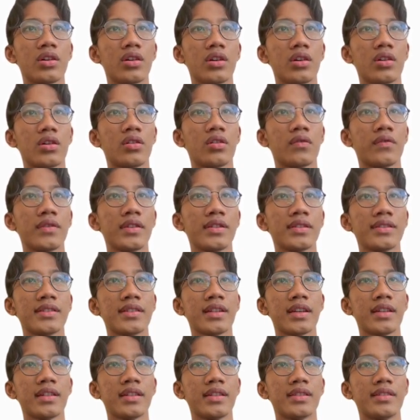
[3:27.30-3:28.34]
of its
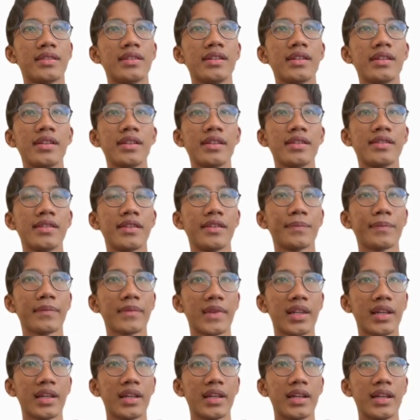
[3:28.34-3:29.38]
side is decreasing.
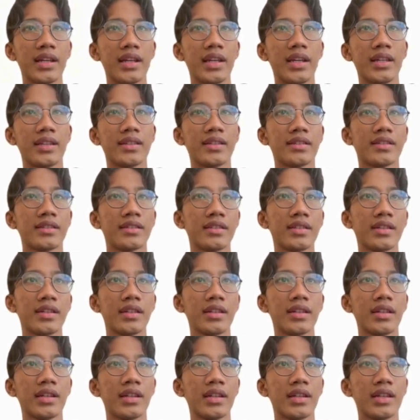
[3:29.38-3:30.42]

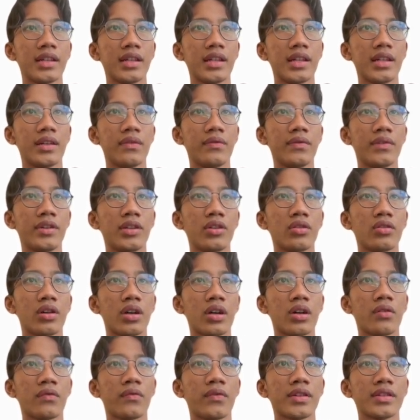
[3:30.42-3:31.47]
Essentially, if we know
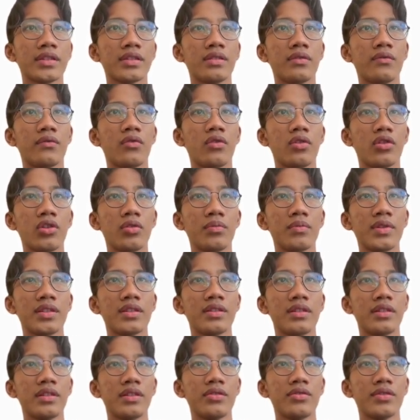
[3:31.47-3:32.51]
how fast the volume
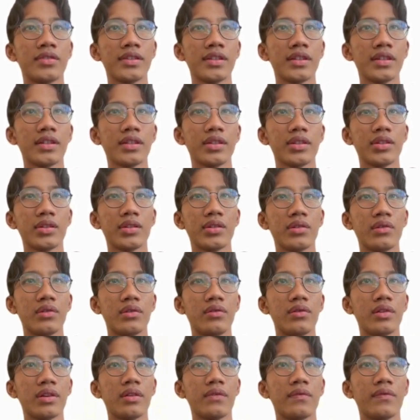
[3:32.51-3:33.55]
is reducing,
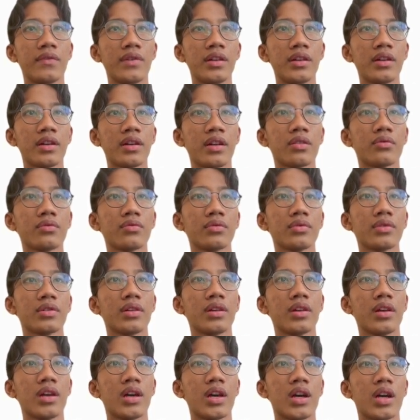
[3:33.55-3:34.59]
we can figure out
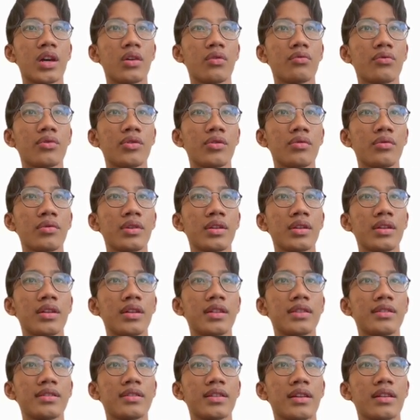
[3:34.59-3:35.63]
how quickly
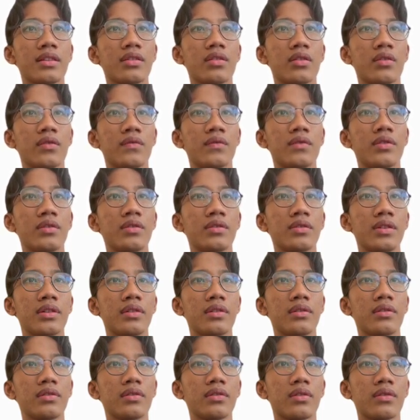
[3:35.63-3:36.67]
each side of the
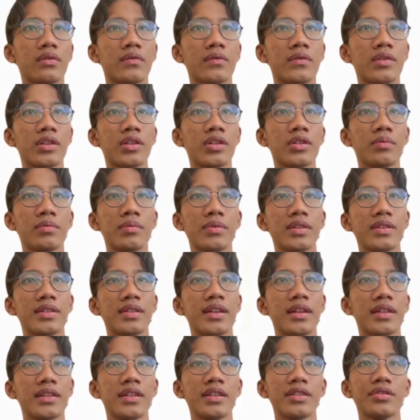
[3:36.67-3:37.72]
cube is
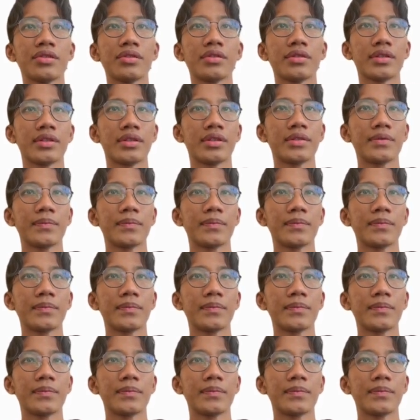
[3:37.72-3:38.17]
getting shorter.